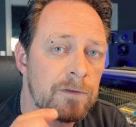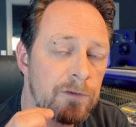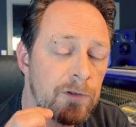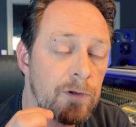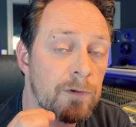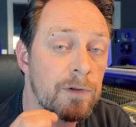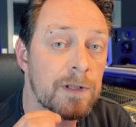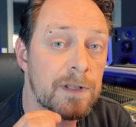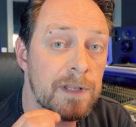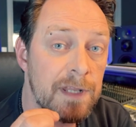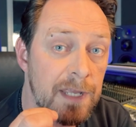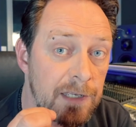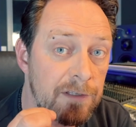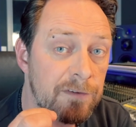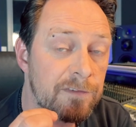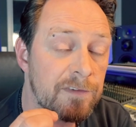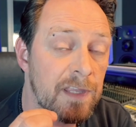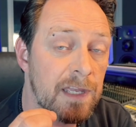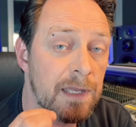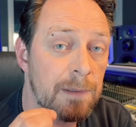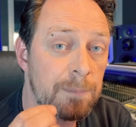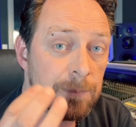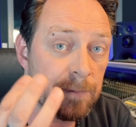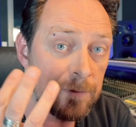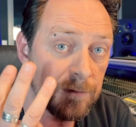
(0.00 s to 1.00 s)
So the next
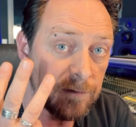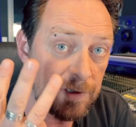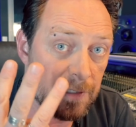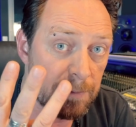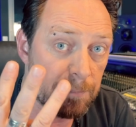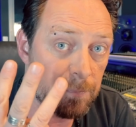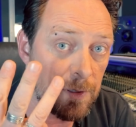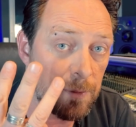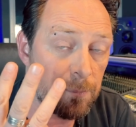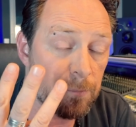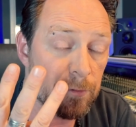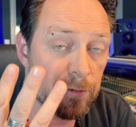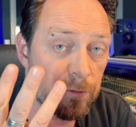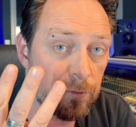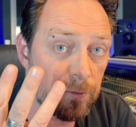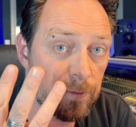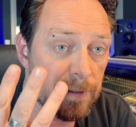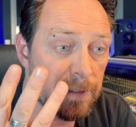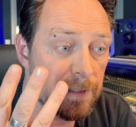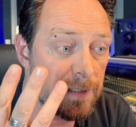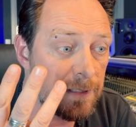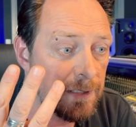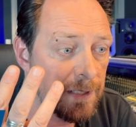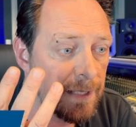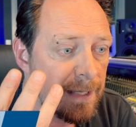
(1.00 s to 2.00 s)
step number
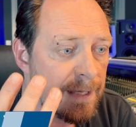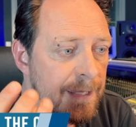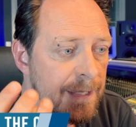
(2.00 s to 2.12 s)
3,